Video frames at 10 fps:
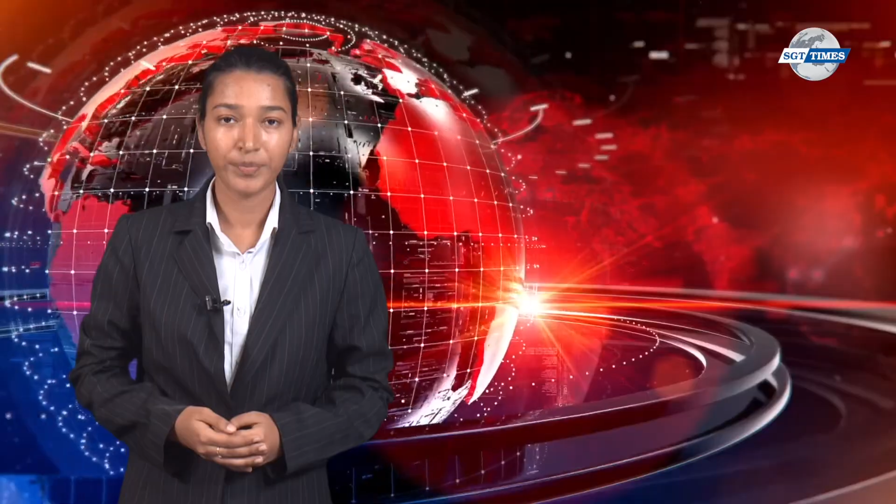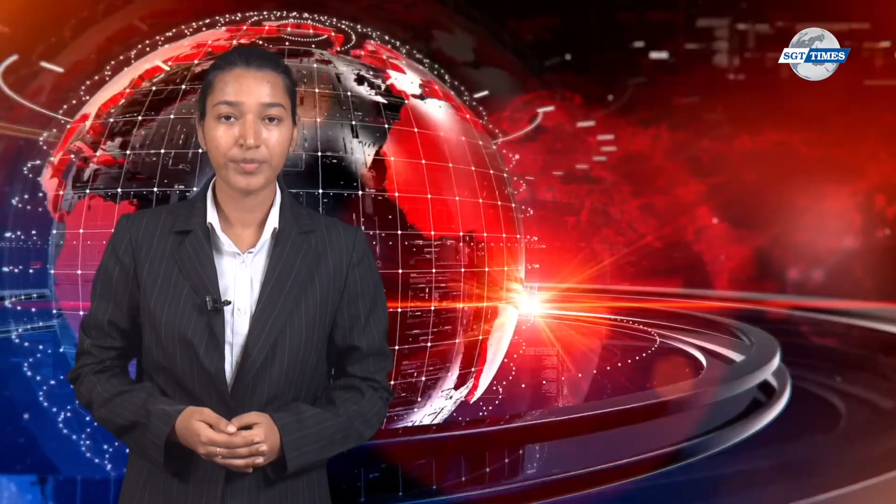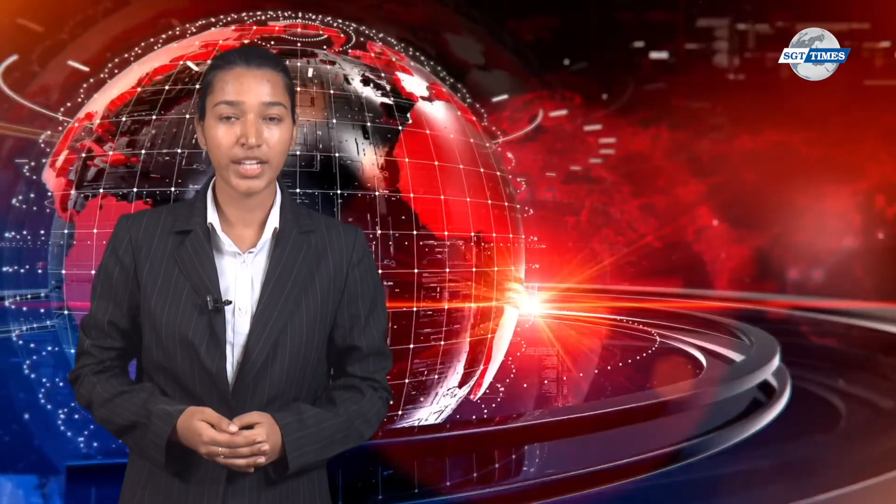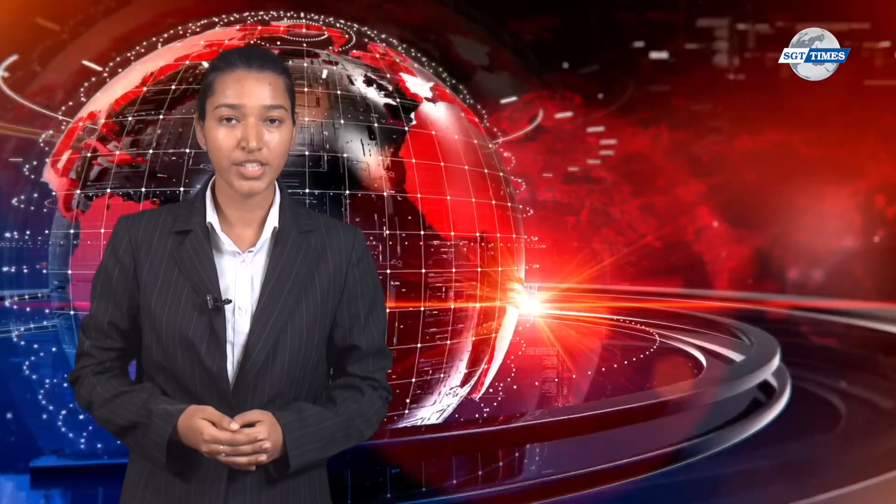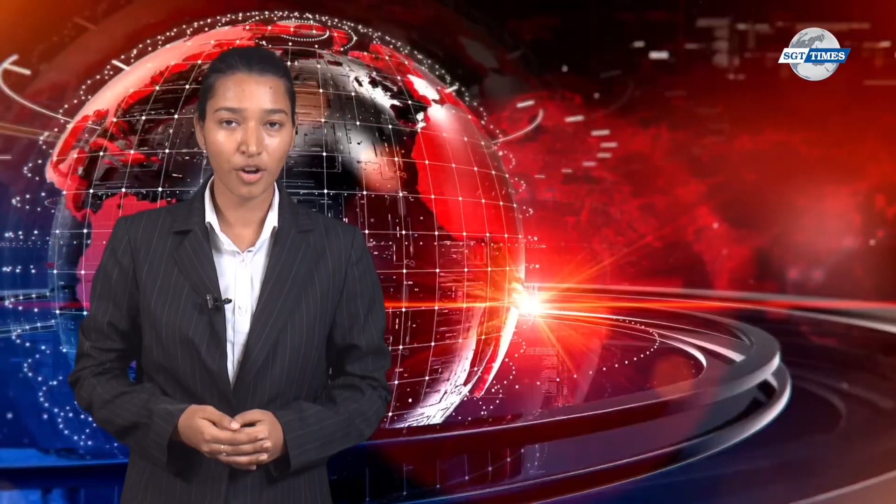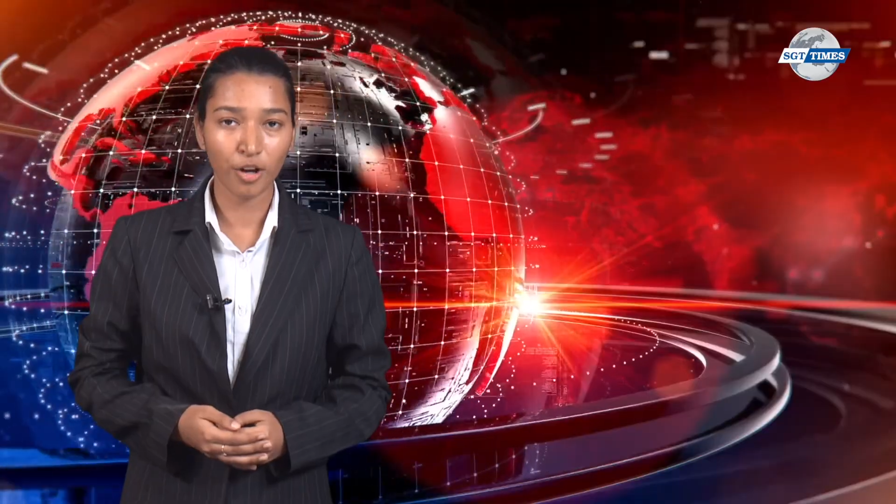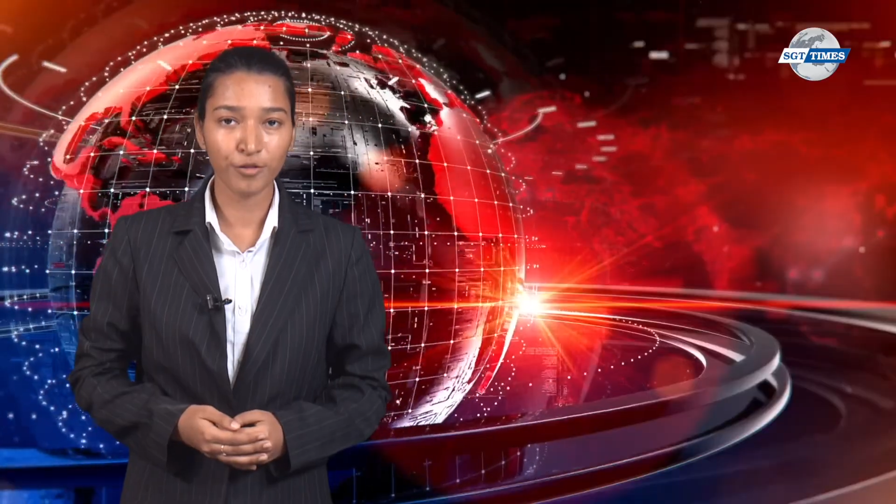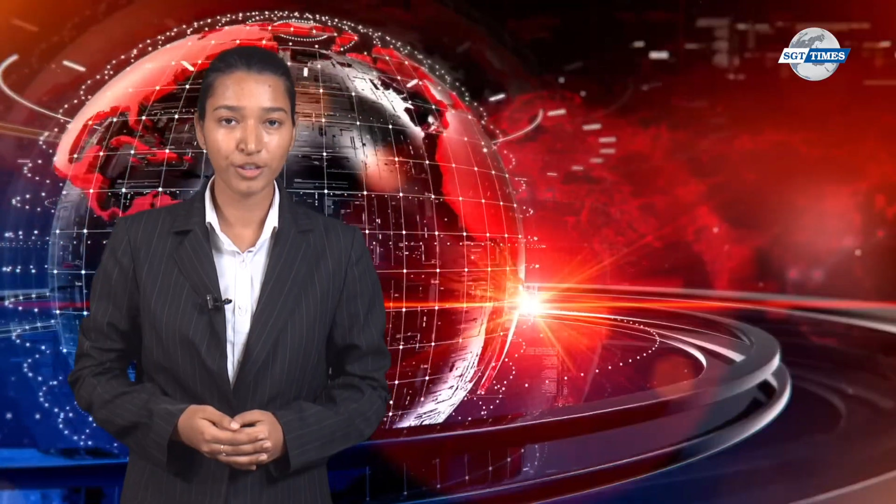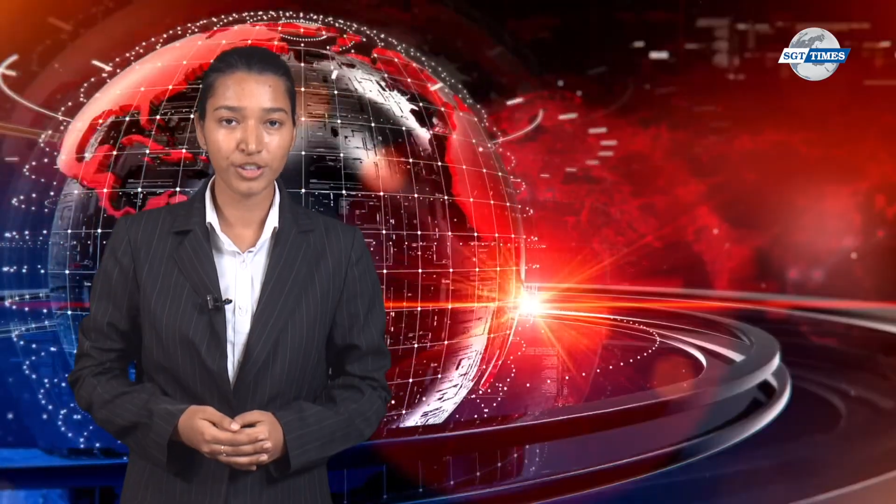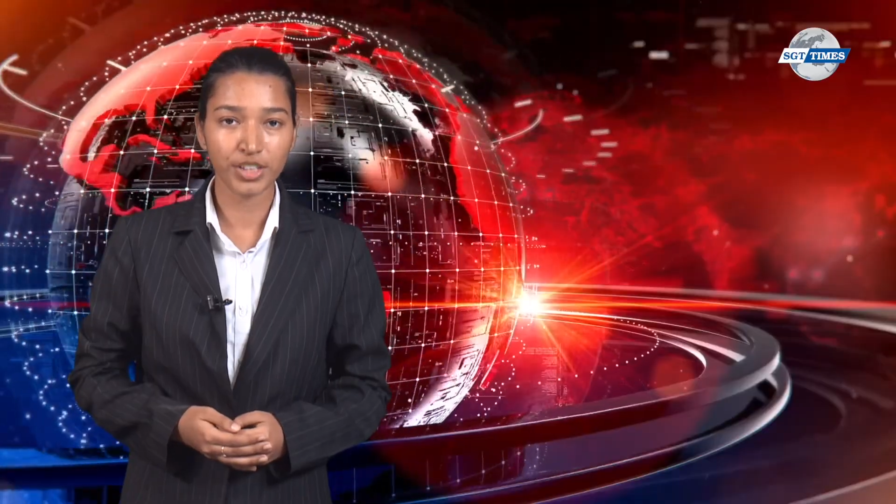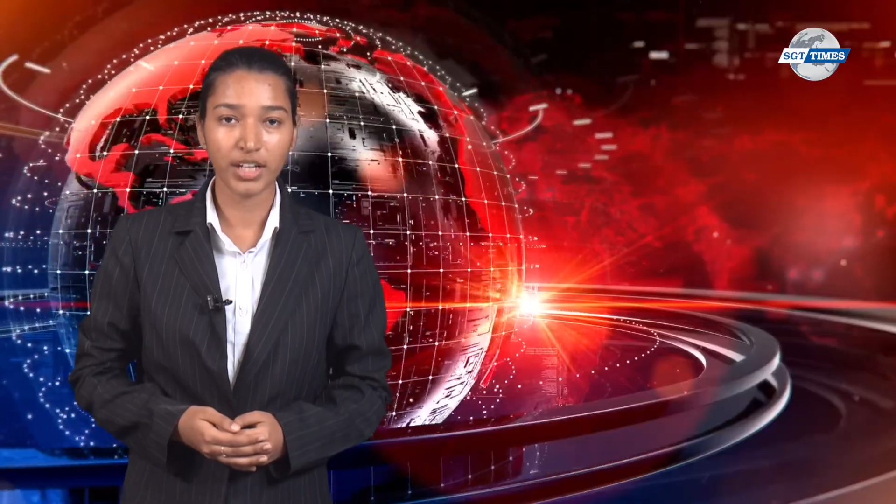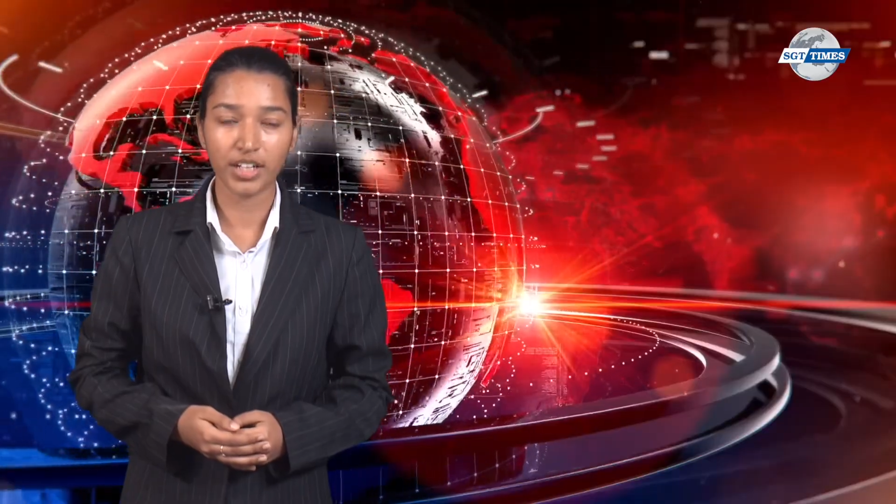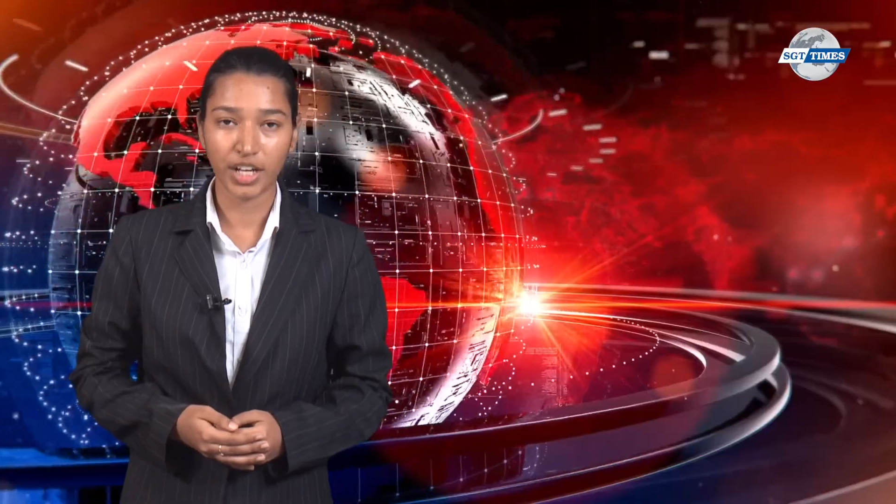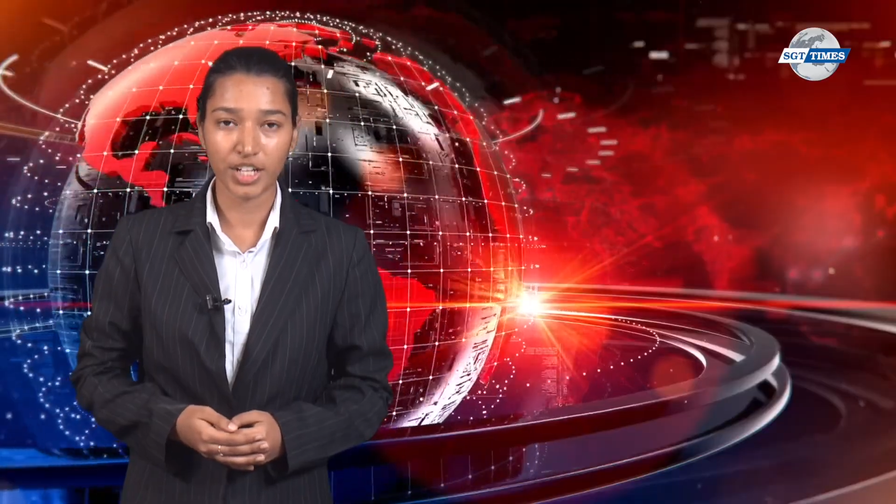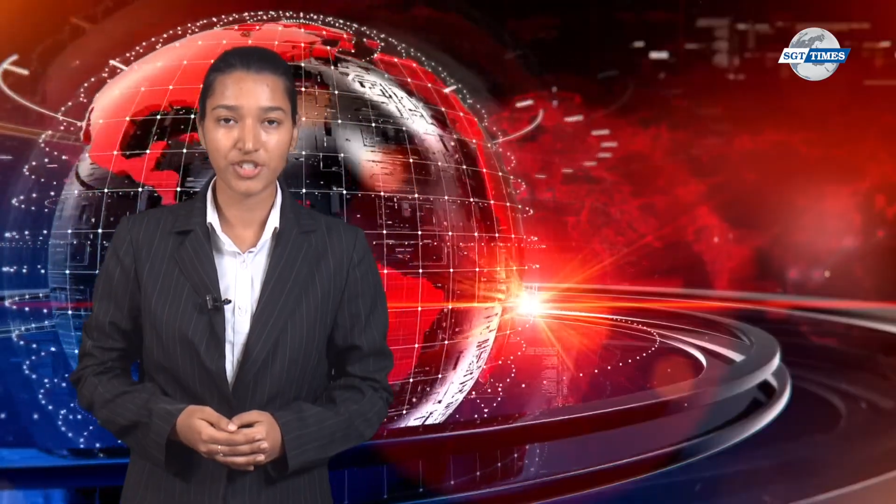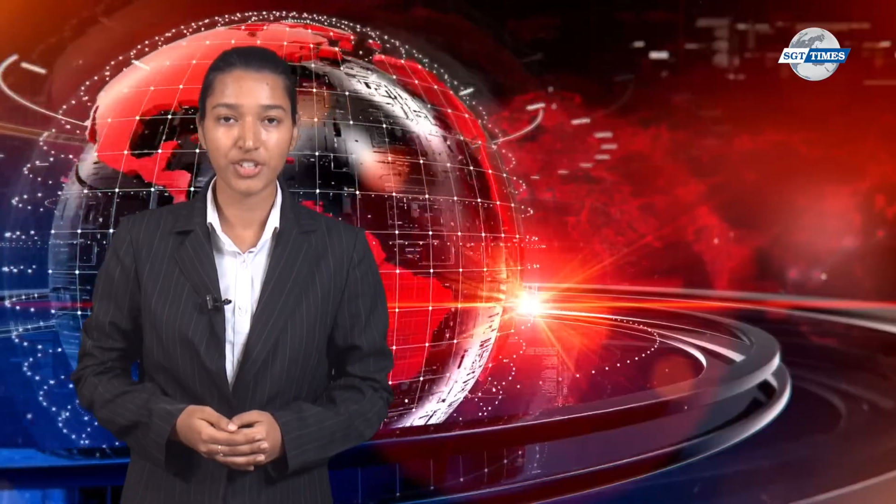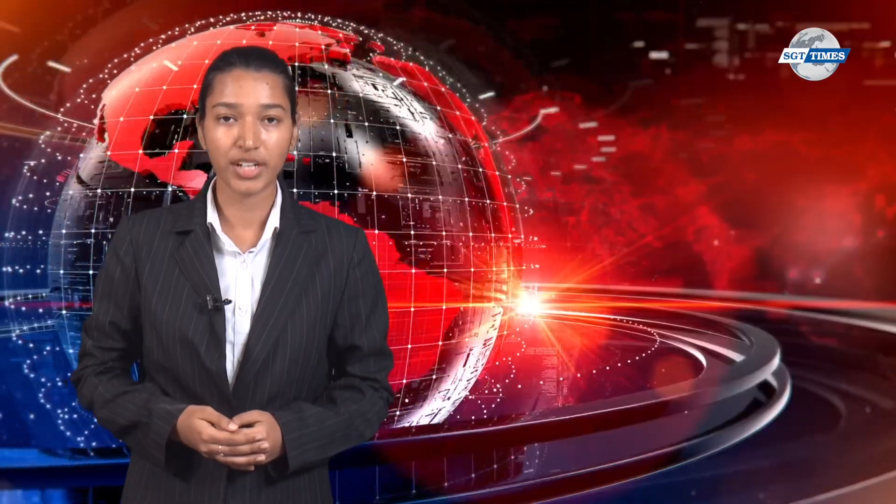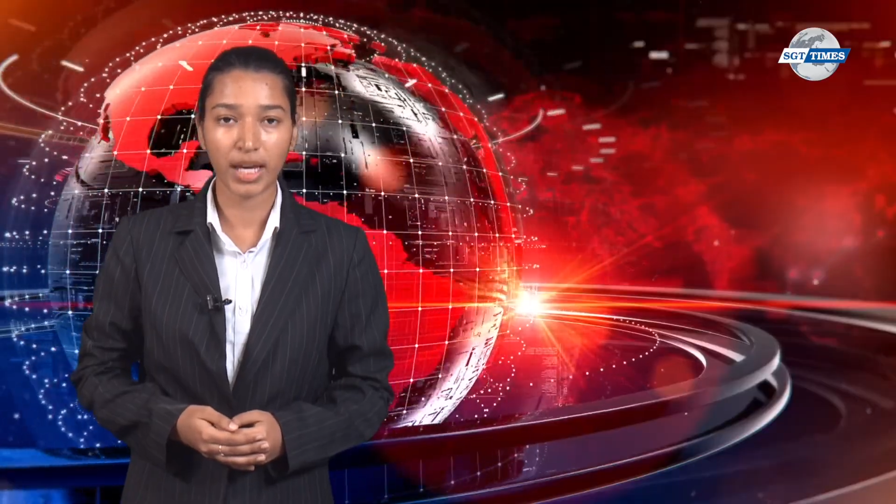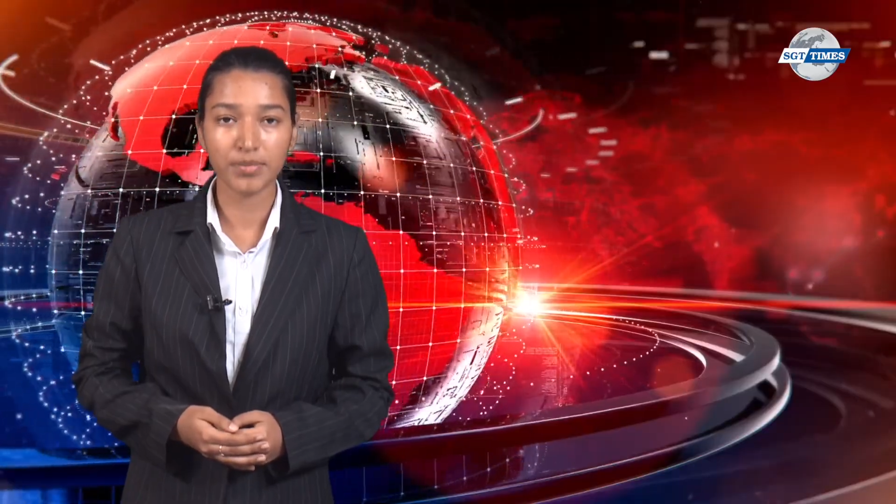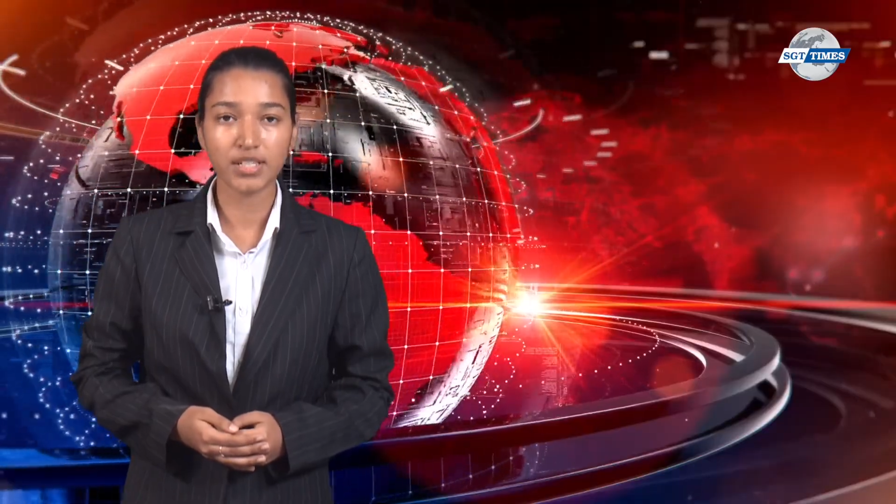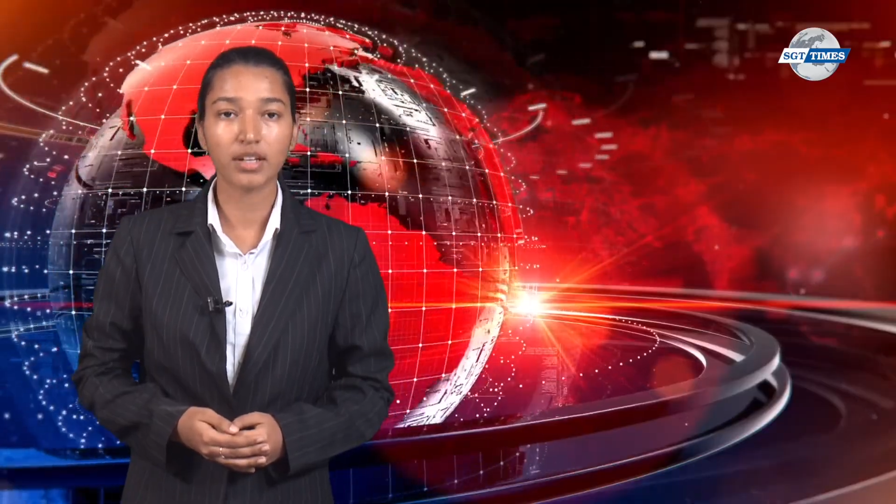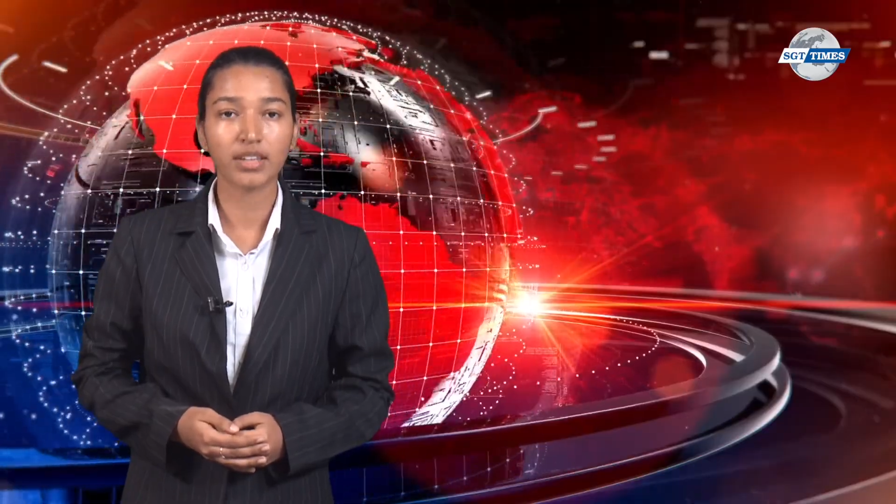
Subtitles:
That's all for today in SGT Times.